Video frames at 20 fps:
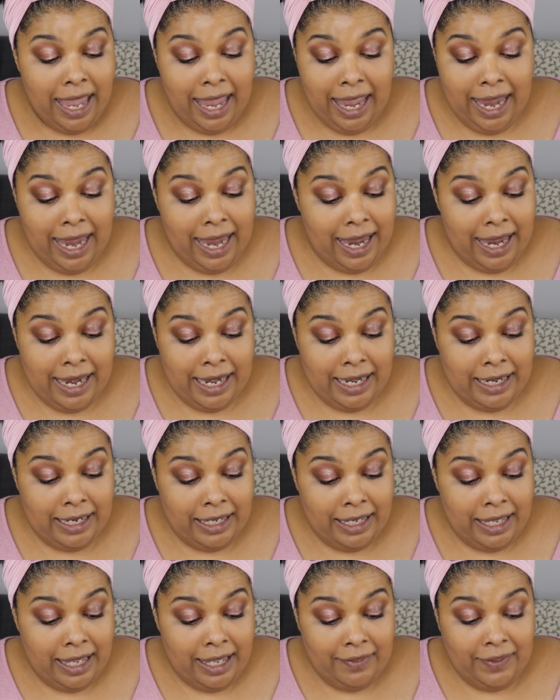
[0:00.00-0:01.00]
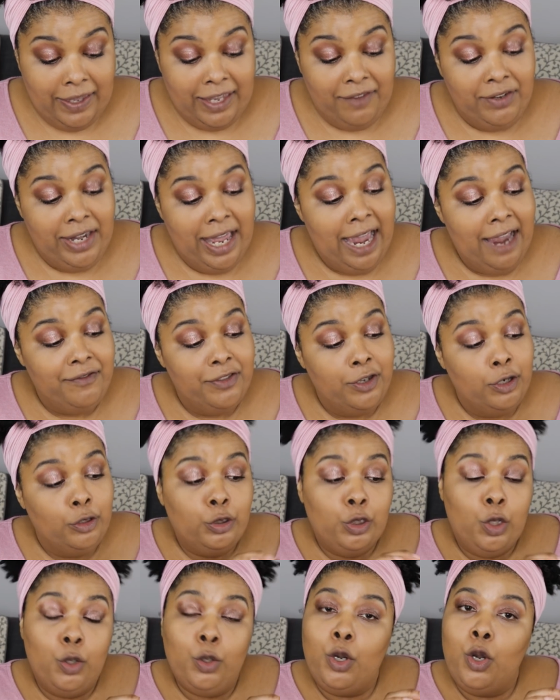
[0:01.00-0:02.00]
And they even have their
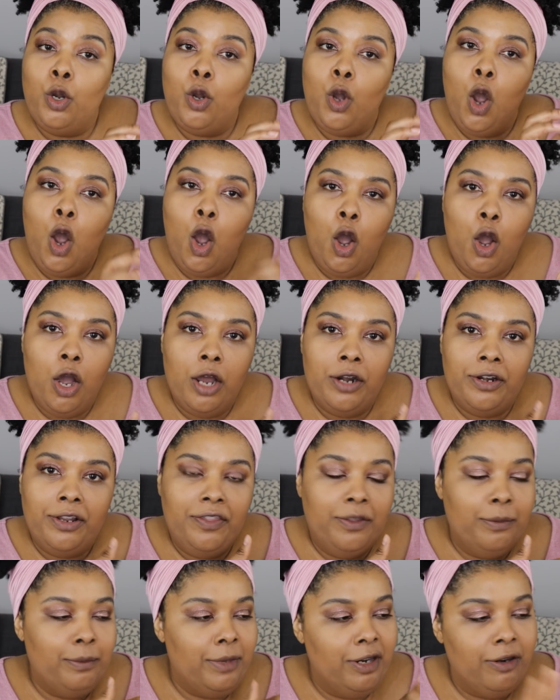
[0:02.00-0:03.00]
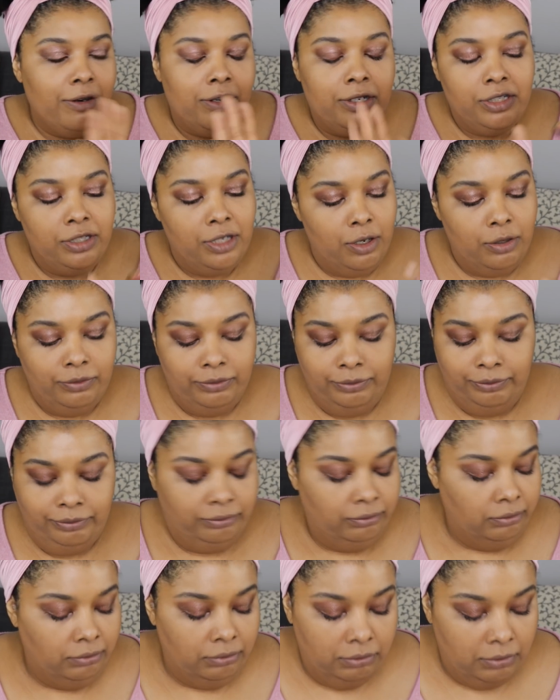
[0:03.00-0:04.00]
logo on the mirror. So
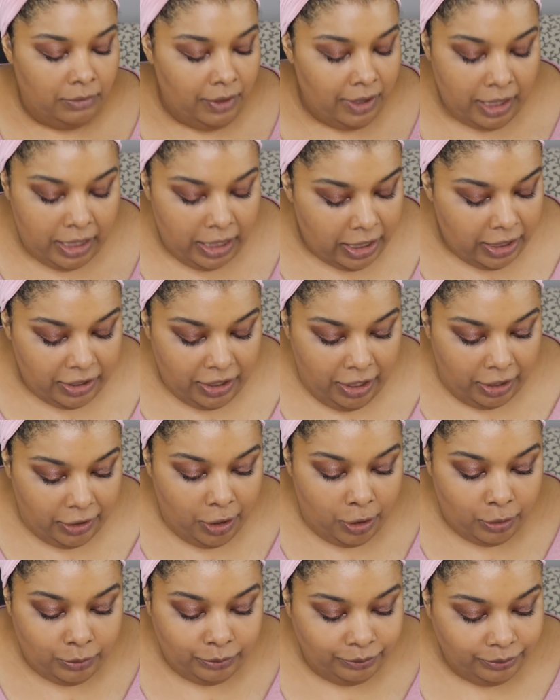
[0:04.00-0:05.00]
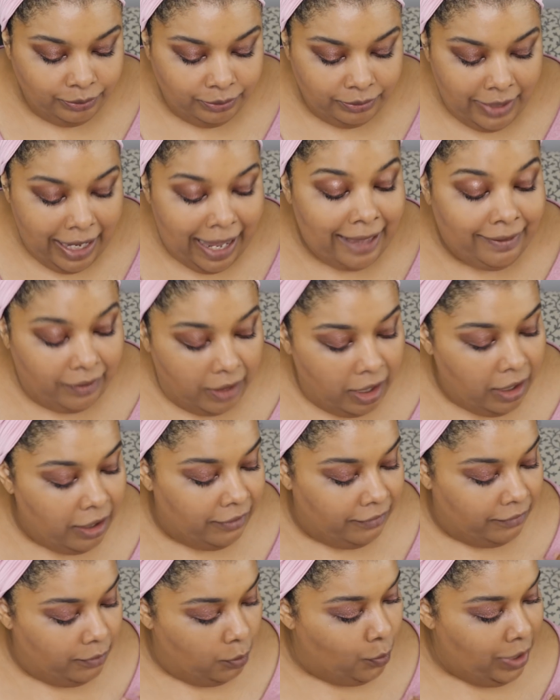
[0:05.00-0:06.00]
y'all know, I
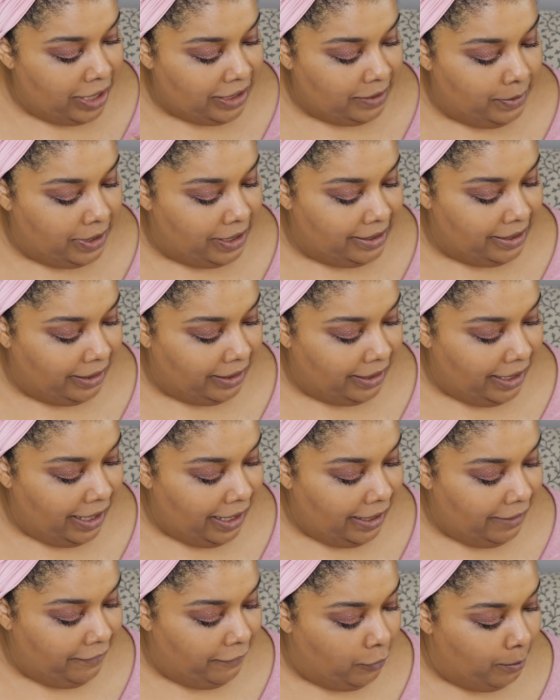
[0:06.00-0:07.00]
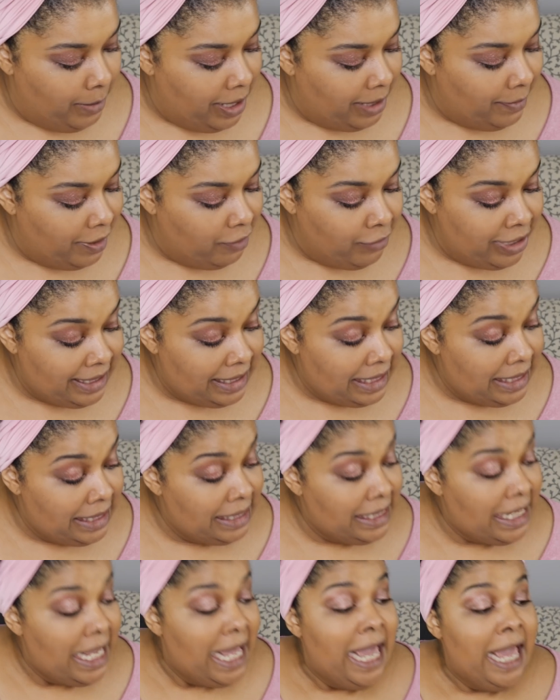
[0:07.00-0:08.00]
love Westman Atelier for many, many
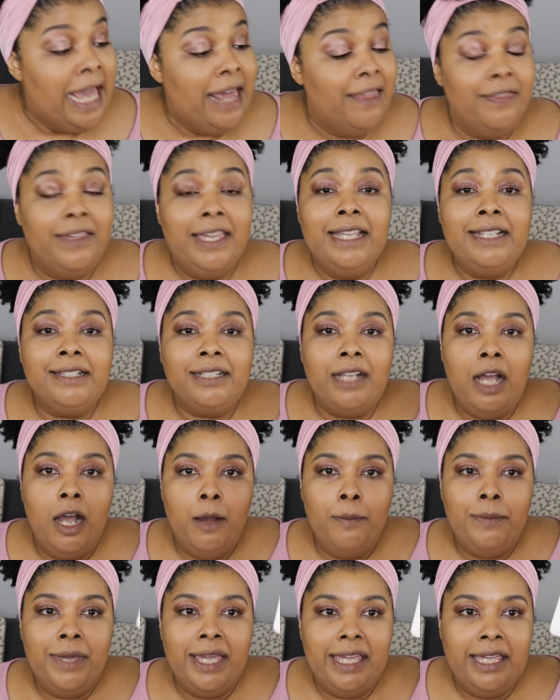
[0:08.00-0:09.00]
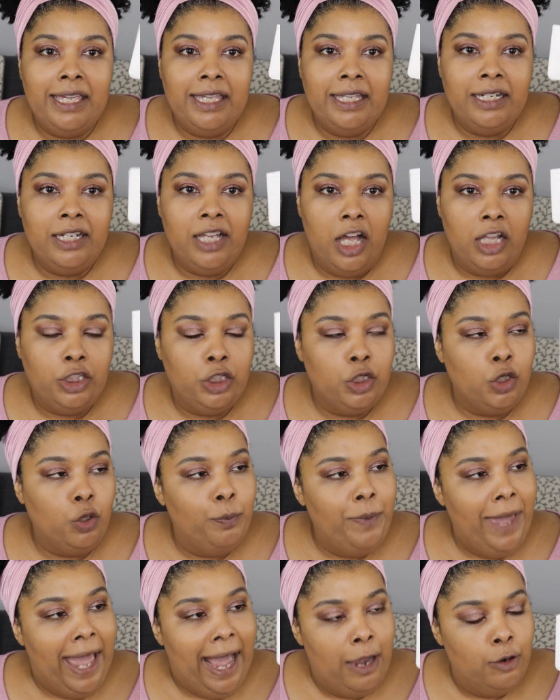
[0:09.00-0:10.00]
reasons. These come in a
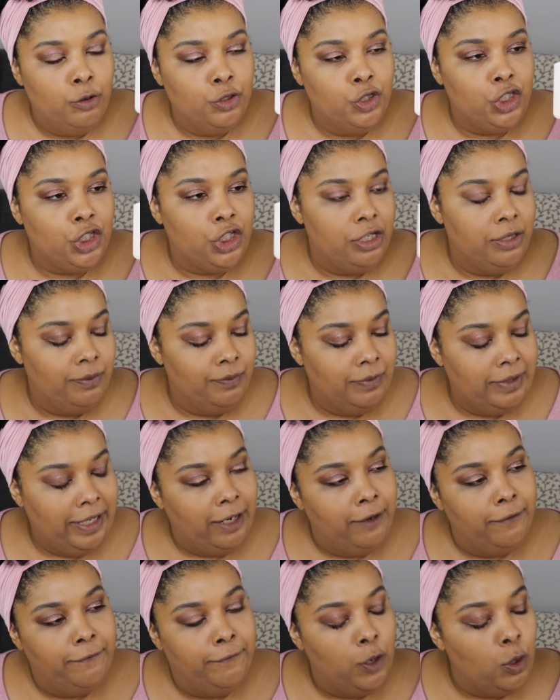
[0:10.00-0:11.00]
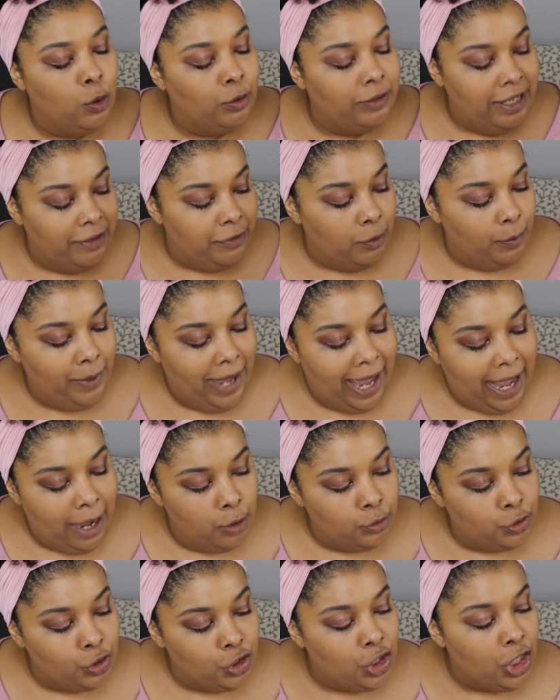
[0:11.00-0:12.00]
little pouch, like a faux leather
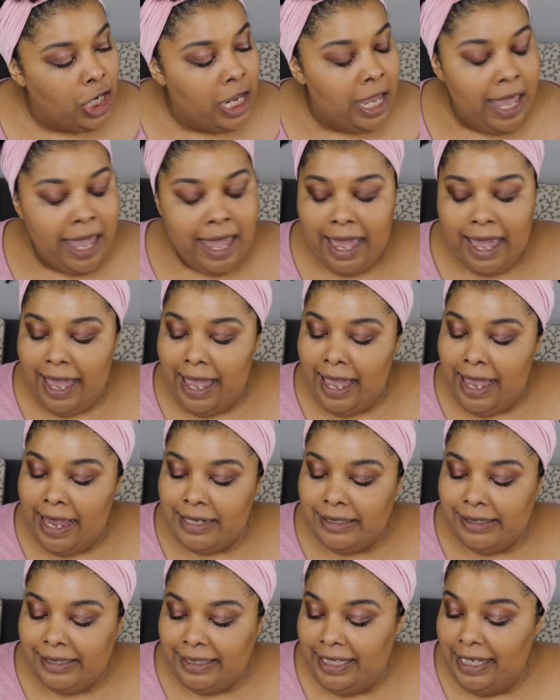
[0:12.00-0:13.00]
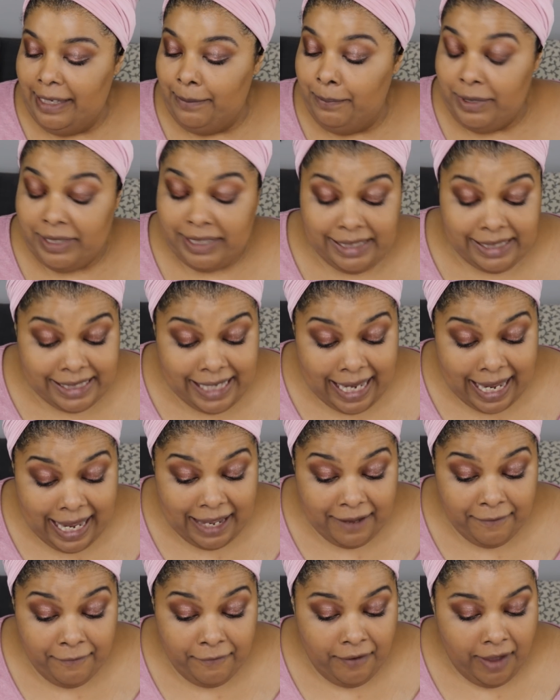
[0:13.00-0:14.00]
pouch, and to keep it
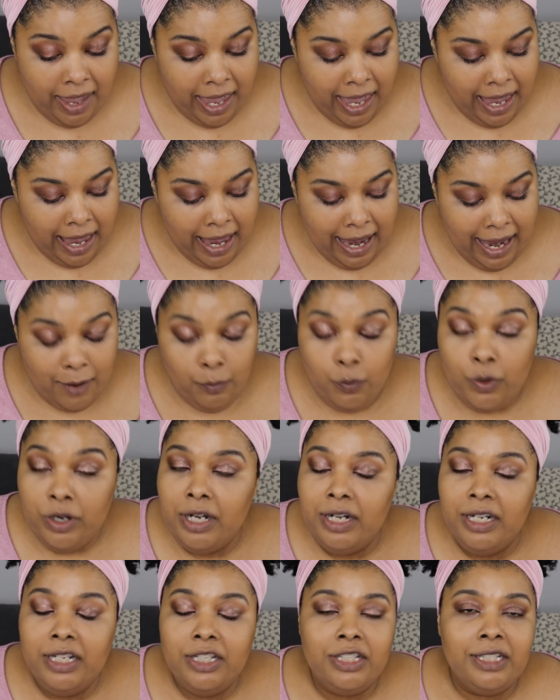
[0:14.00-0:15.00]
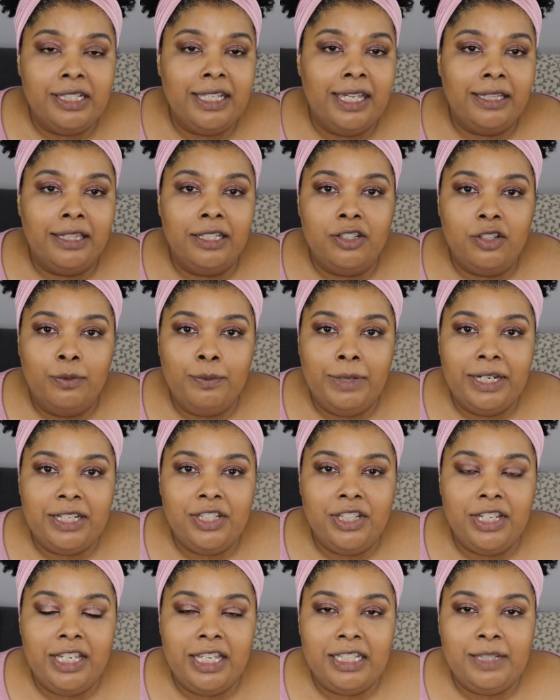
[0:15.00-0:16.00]
safe. And we're gonna just get this on my
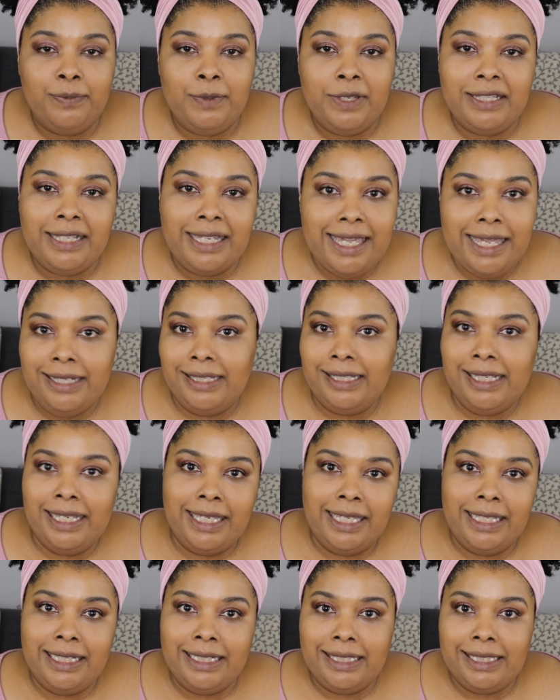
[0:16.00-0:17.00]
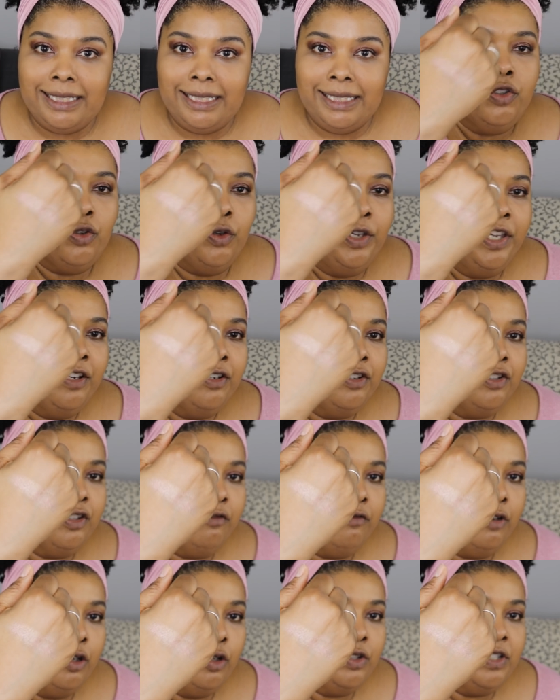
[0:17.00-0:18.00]
cheeks because I can't take it. So here's
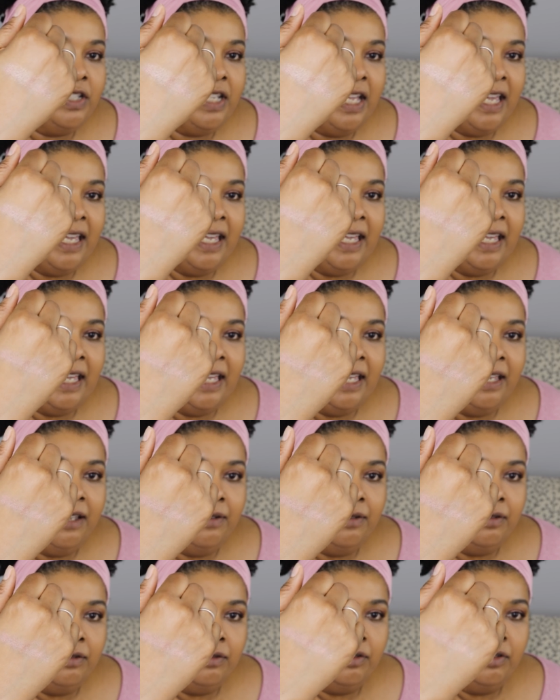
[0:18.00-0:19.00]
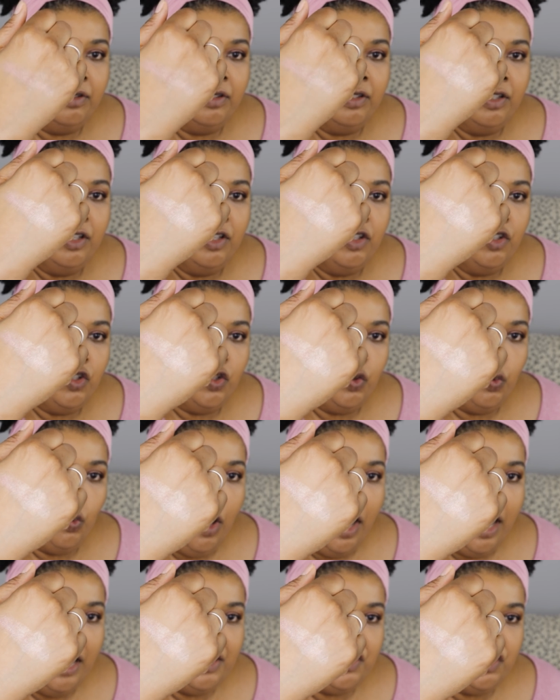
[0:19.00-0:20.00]
the rosé
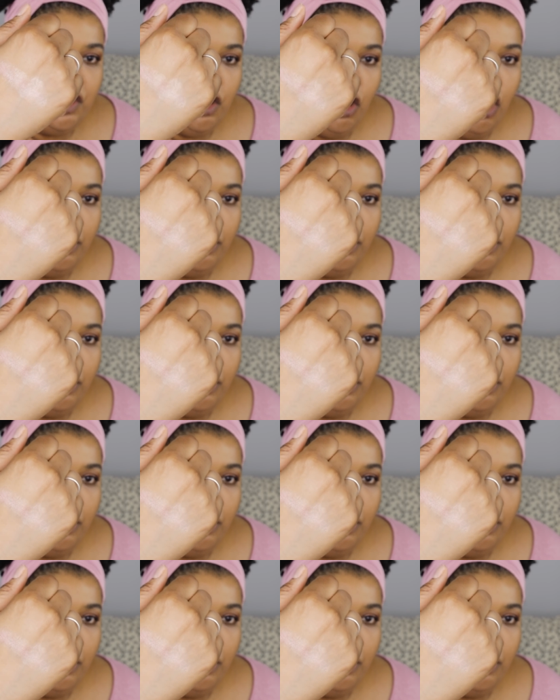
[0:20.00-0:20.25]
swatched